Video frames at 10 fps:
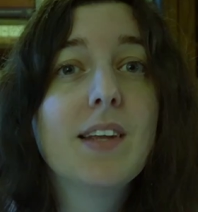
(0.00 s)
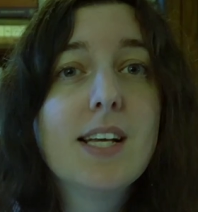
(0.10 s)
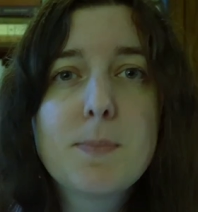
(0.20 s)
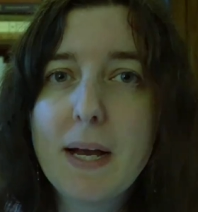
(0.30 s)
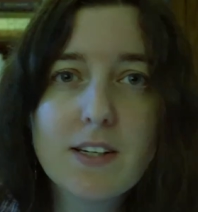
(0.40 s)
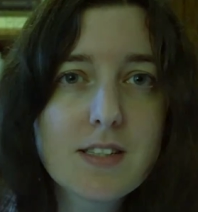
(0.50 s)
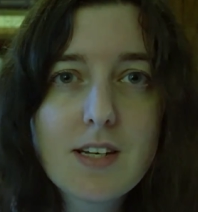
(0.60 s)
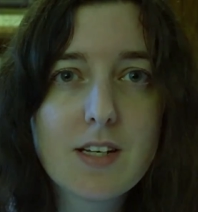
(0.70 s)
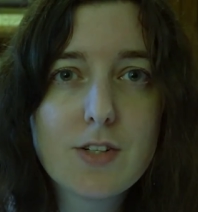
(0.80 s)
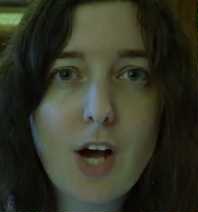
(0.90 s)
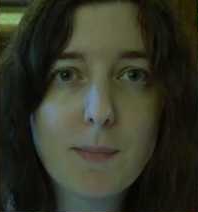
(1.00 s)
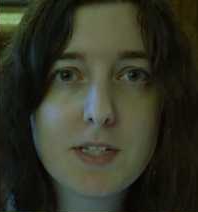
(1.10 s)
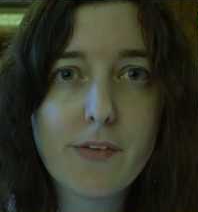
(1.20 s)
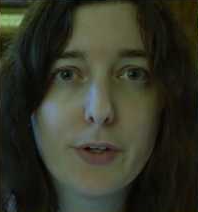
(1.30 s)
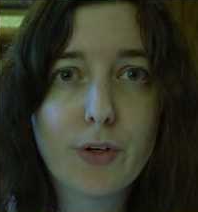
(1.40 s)
His parents didn't adopt
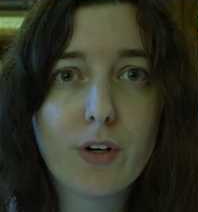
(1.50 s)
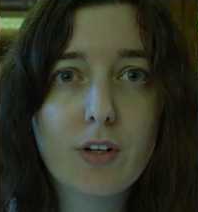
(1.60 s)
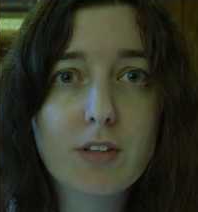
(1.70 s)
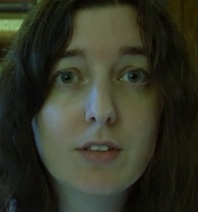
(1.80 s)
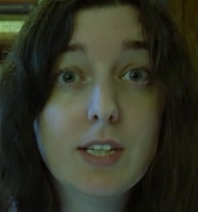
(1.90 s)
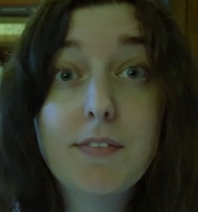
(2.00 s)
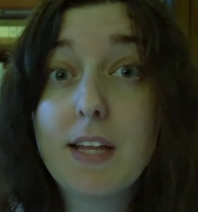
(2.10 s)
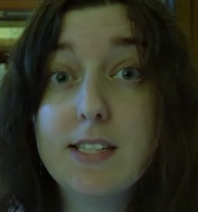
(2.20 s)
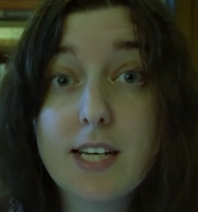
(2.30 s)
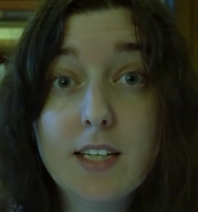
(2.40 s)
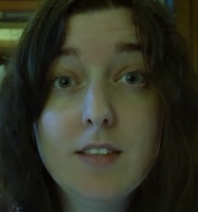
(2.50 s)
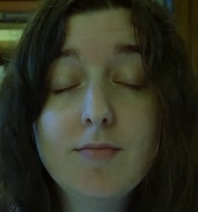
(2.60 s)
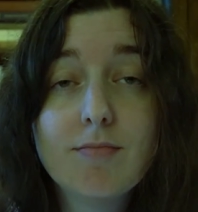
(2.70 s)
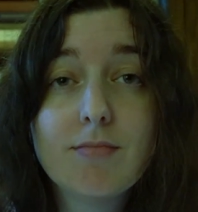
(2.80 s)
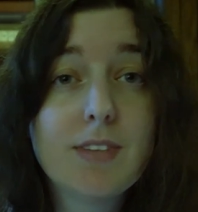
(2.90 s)
another girl. If they
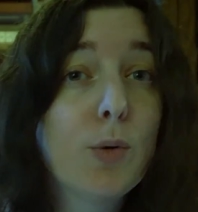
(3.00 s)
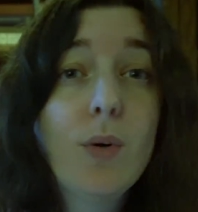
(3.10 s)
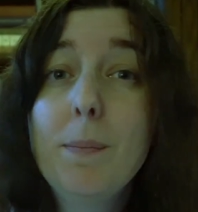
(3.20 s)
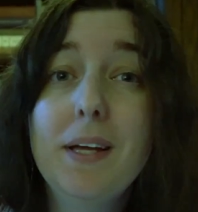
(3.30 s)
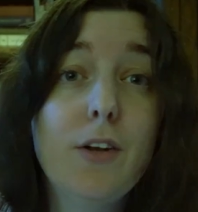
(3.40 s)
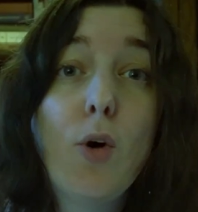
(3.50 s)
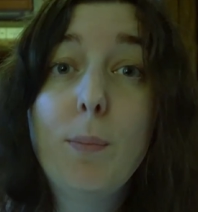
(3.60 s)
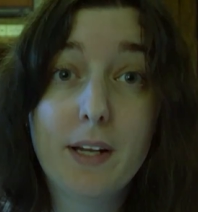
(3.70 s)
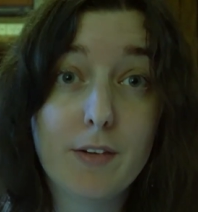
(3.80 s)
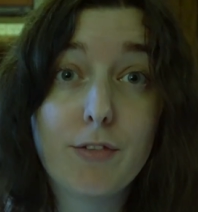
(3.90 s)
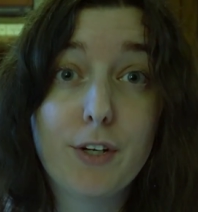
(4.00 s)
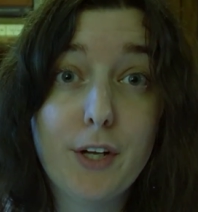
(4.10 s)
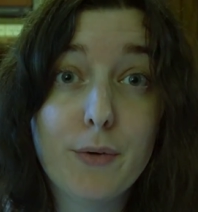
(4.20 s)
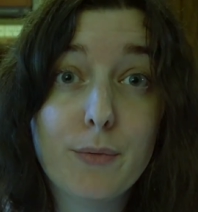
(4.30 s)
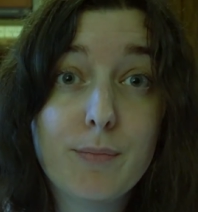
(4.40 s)
did, there wouldn't be an opening for
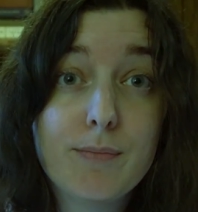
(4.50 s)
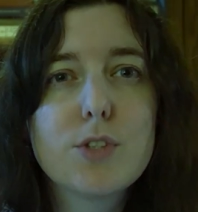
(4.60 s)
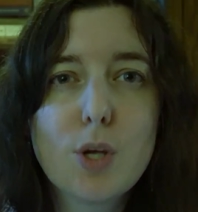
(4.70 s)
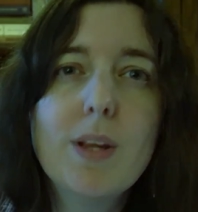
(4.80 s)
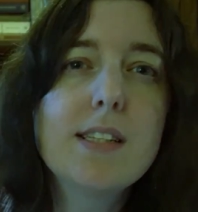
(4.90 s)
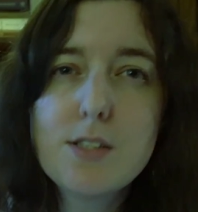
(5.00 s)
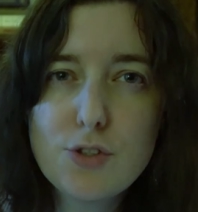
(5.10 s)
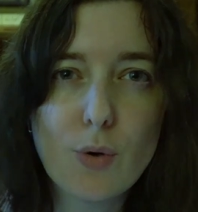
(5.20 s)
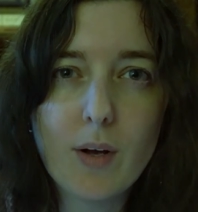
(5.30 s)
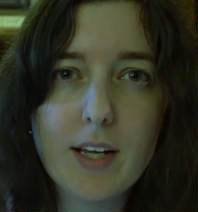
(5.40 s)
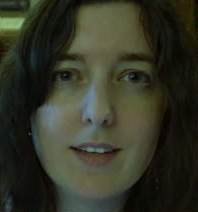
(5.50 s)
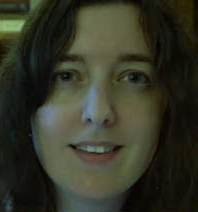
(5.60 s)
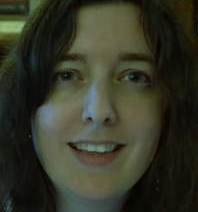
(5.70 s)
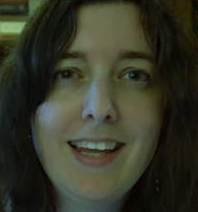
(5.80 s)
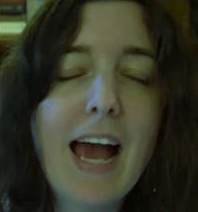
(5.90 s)
you. So let's enjoy
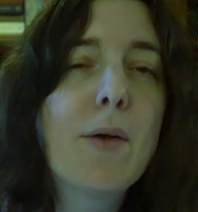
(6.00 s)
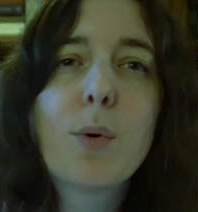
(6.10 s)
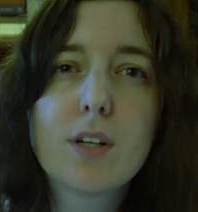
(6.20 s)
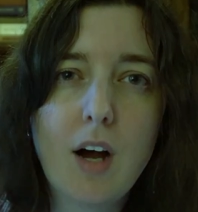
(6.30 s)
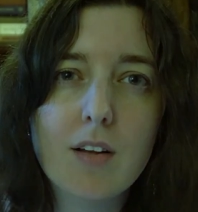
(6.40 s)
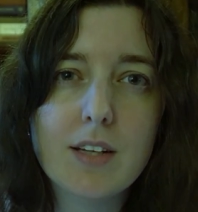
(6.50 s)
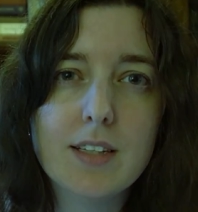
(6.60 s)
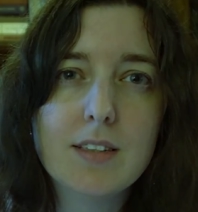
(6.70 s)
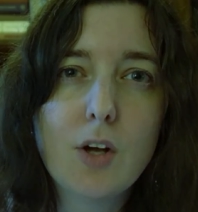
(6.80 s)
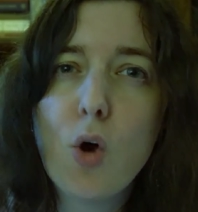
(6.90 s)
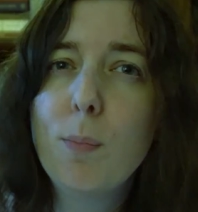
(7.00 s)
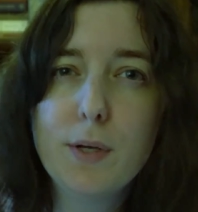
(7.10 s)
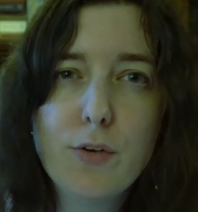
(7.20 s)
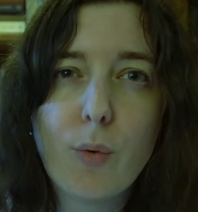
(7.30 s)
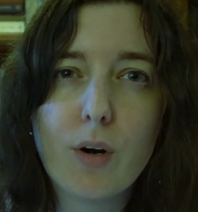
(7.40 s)
the Edward Cullen
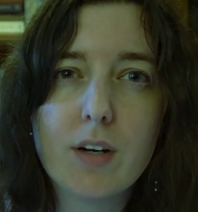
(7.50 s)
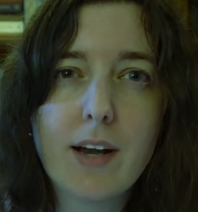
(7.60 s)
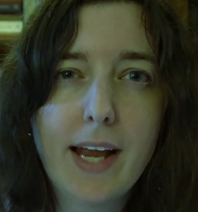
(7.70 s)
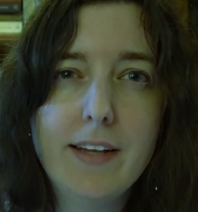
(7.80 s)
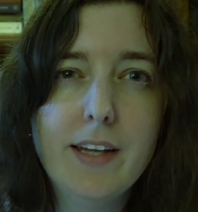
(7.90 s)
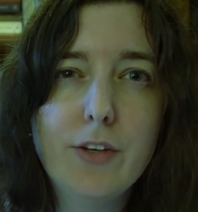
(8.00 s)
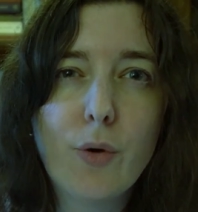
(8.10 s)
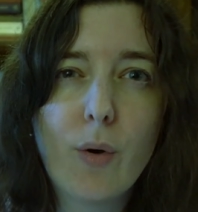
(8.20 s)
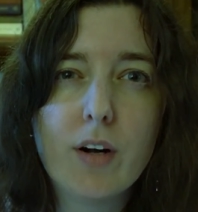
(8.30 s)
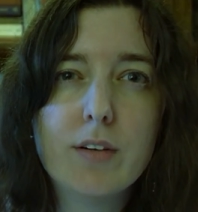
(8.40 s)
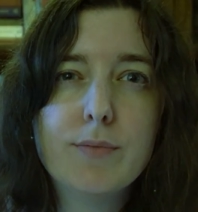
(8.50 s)
Open Door AD Tour.